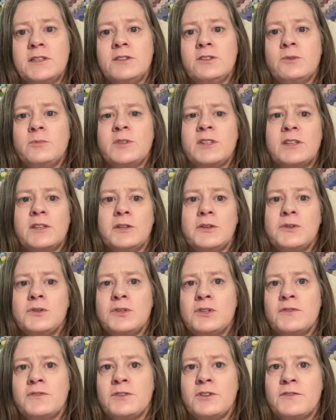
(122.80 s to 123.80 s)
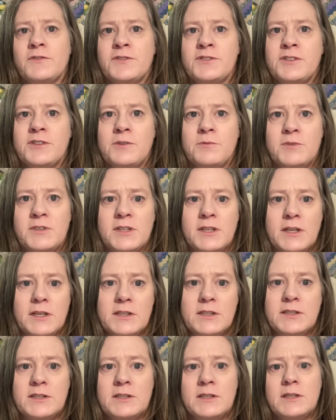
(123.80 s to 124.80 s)
hill was closed for the first three
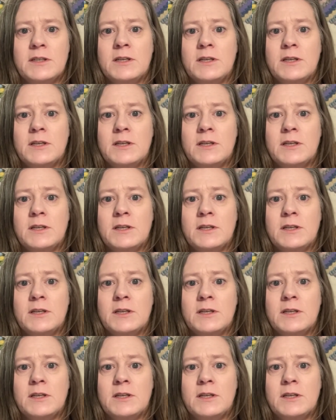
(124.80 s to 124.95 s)
days,